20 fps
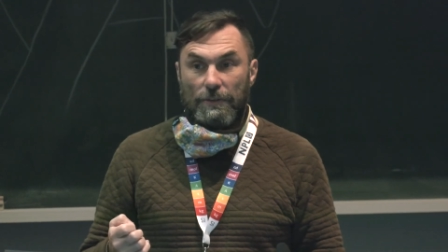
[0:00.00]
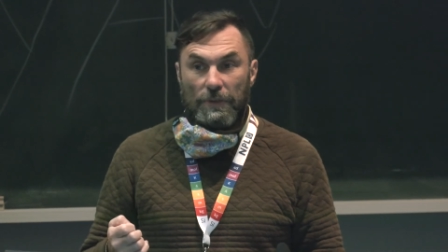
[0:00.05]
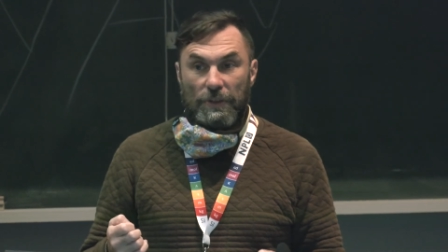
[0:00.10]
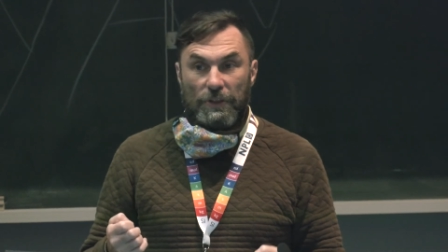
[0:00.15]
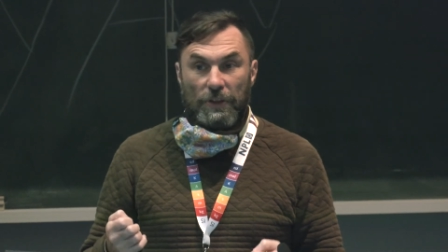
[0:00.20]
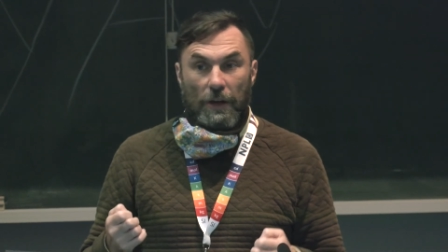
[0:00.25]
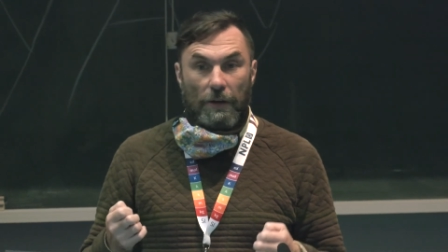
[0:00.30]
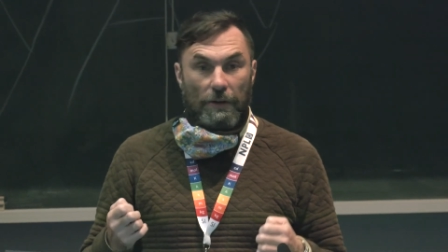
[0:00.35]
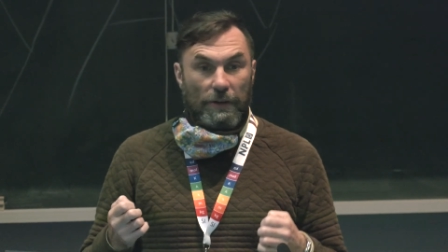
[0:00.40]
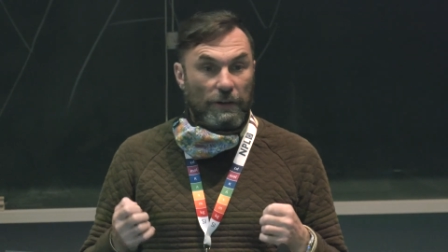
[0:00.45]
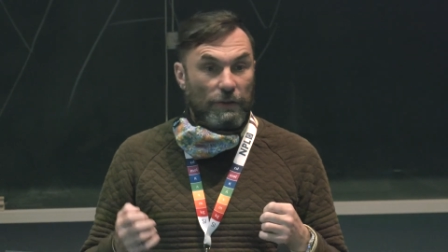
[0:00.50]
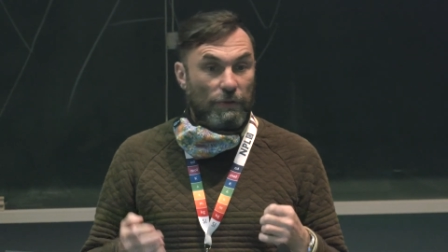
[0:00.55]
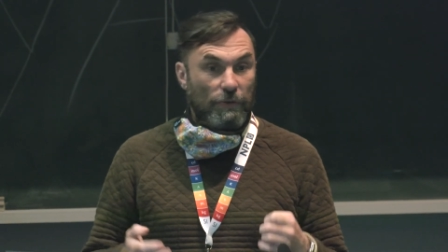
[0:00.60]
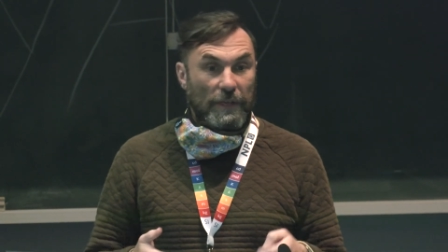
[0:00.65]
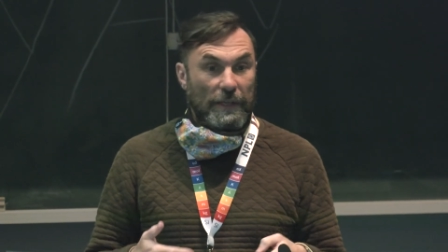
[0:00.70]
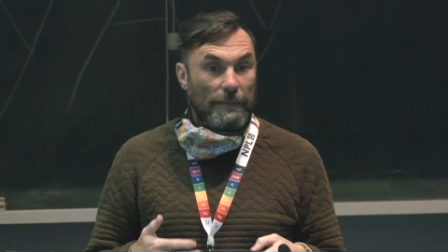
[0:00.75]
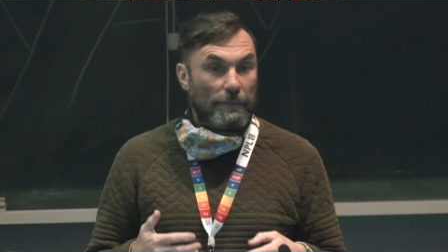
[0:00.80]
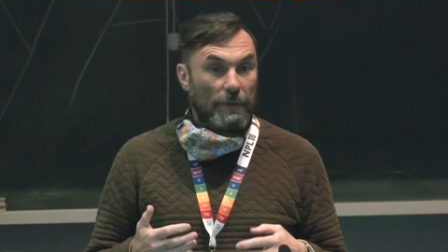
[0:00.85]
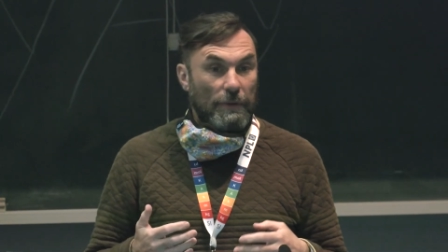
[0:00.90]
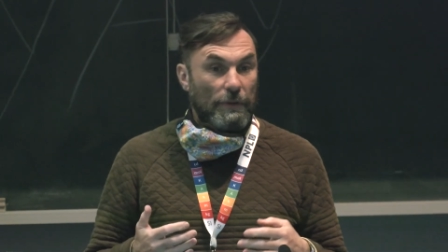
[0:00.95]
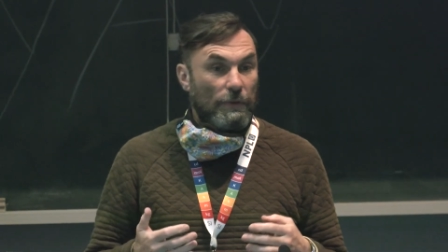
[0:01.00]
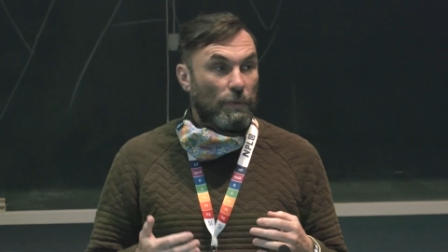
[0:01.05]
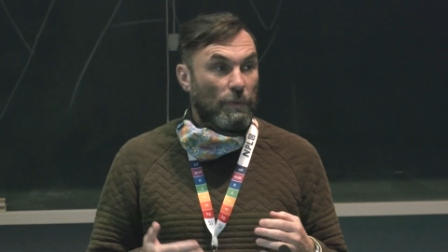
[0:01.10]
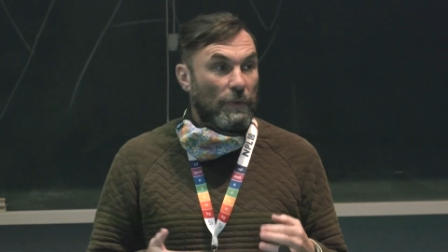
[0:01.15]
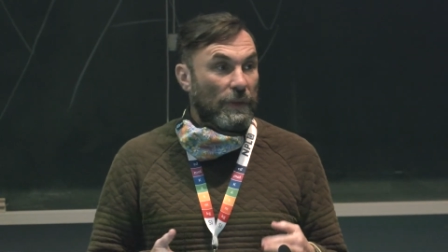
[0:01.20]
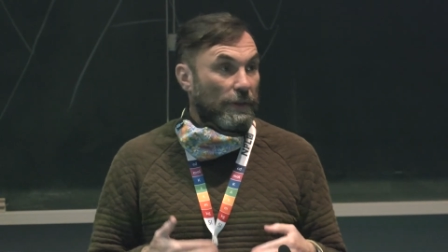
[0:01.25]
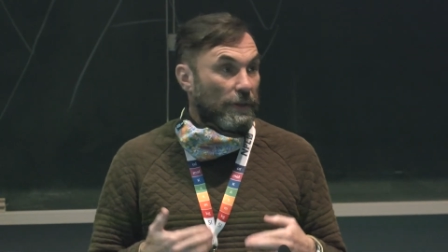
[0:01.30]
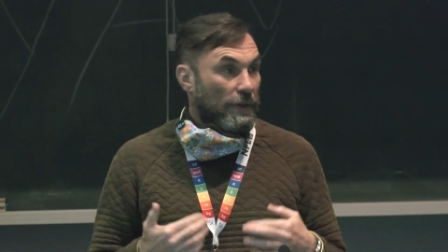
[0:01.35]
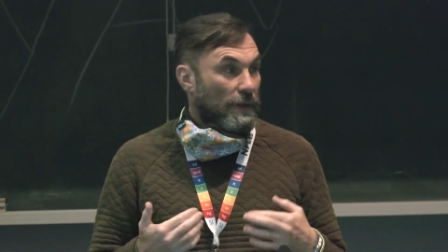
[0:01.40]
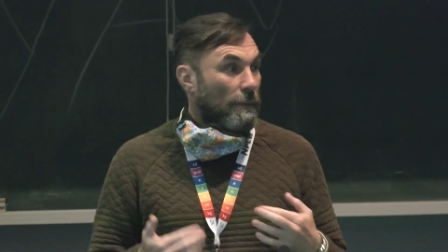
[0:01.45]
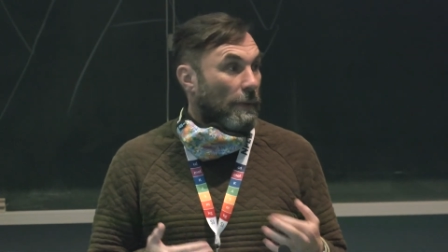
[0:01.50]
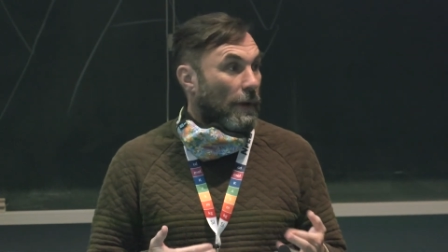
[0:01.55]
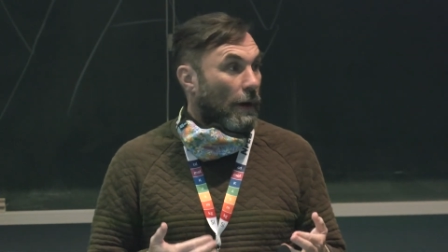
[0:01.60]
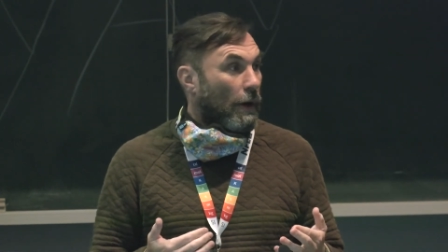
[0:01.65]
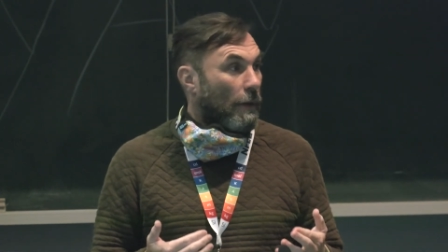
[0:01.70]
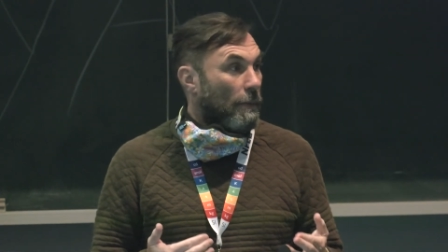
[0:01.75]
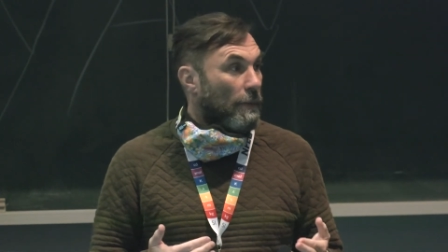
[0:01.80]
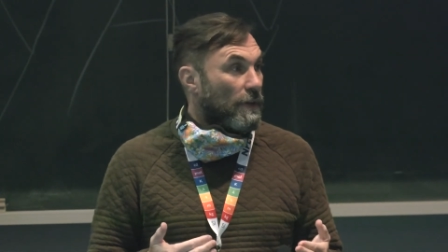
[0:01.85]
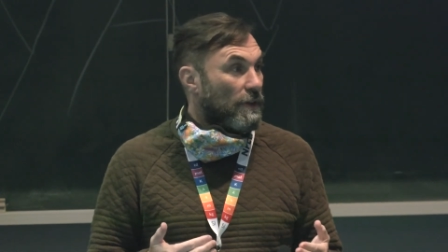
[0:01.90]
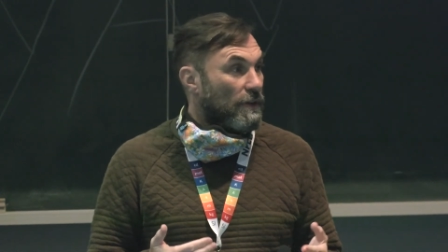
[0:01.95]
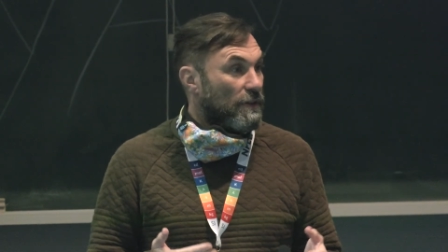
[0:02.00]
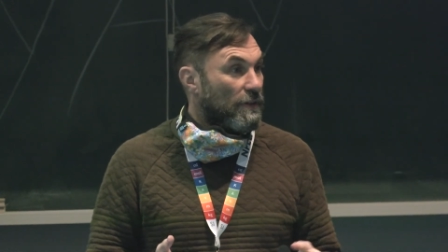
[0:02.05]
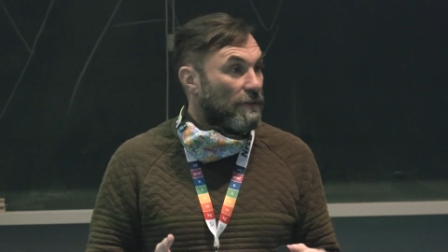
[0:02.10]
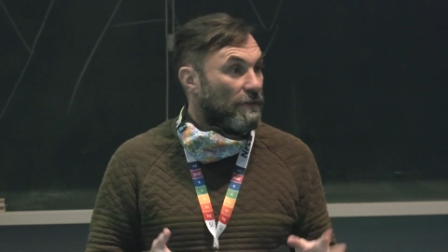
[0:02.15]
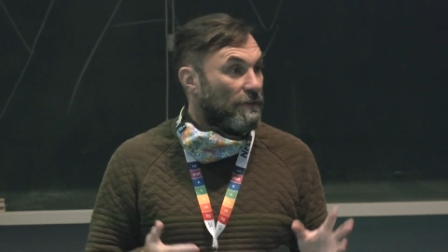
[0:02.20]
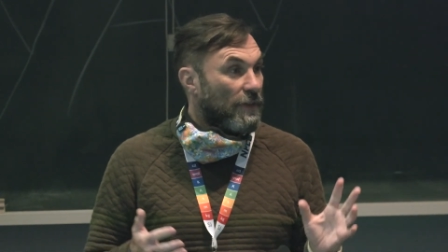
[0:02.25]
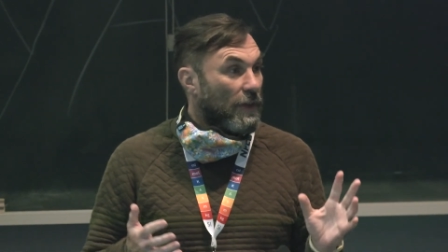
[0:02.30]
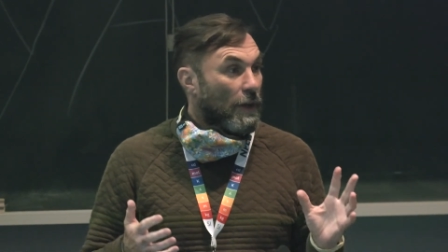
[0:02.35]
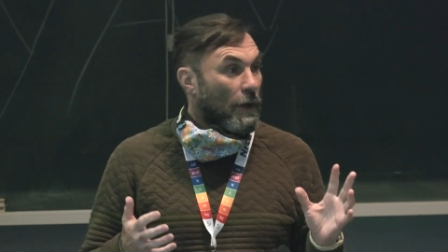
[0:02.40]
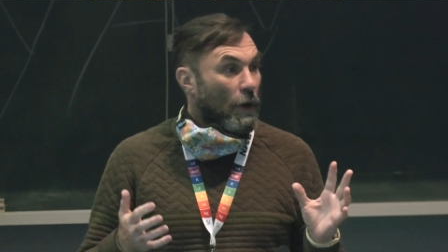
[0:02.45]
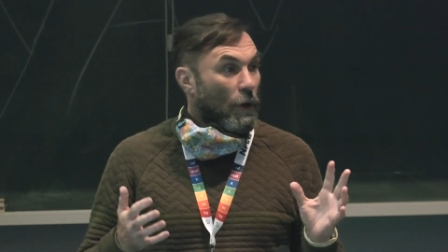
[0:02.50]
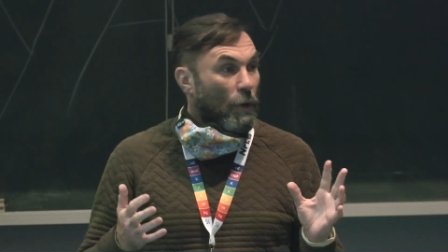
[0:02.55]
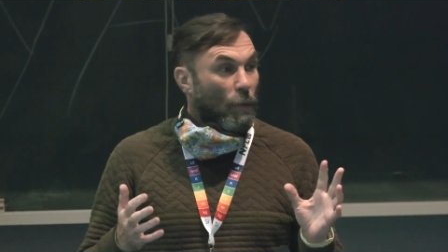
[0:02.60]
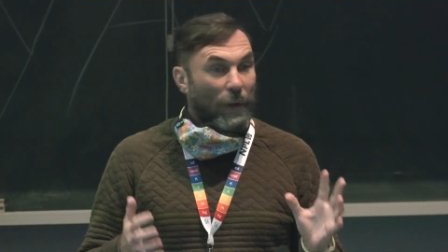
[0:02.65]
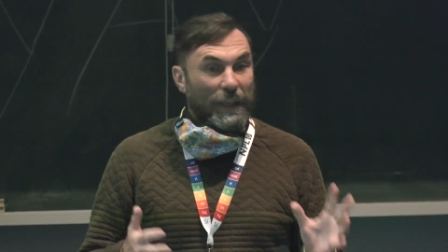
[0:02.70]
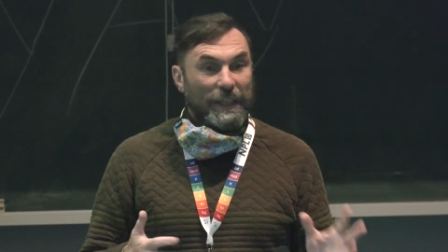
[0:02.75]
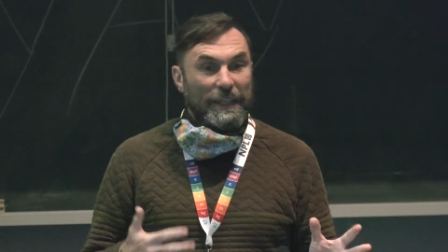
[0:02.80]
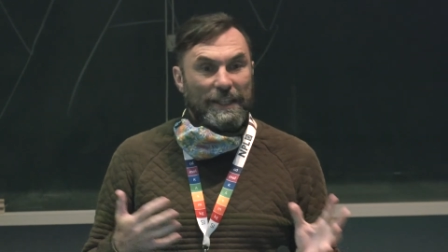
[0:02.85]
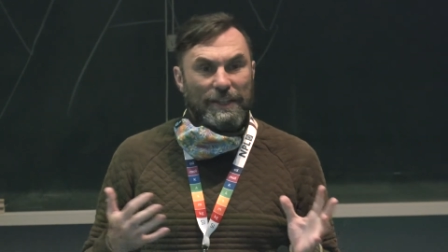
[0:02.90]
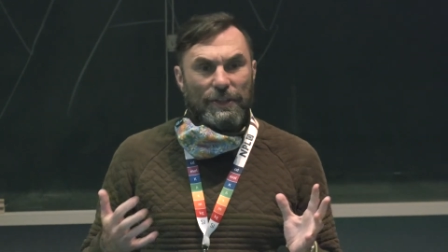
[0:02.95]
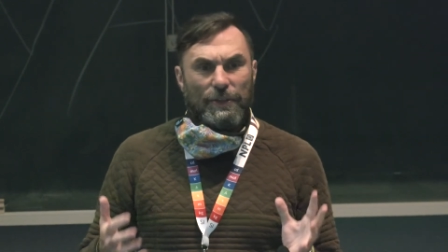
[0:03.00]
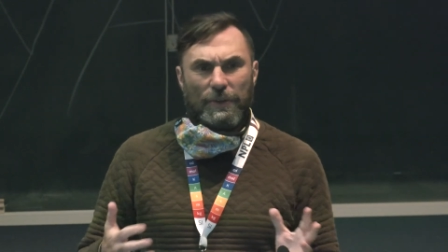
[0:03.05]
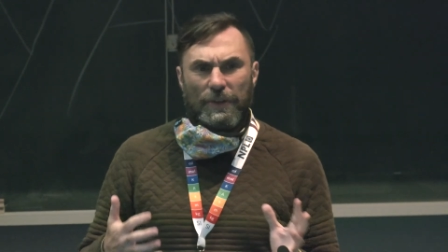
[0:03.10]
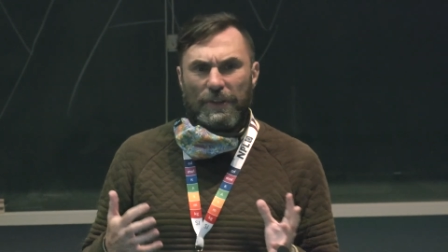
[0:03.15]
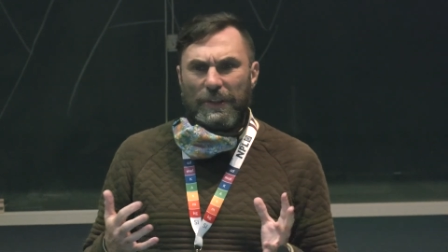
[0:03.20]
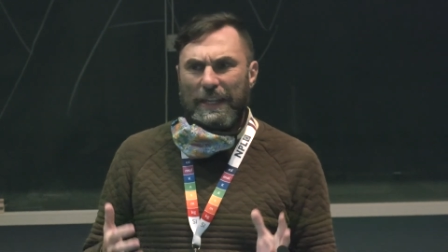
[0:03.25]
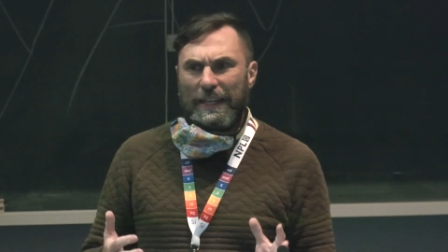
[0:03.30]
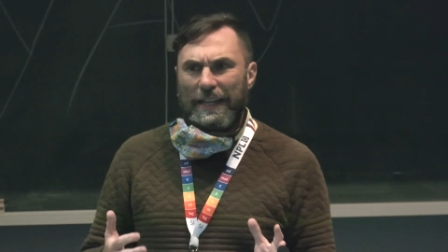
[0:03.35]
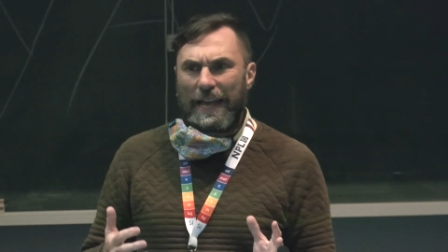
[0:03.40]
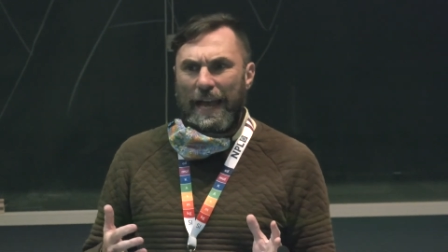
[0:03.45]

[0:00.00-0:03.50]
which are an agreement with the department of when this sort of thing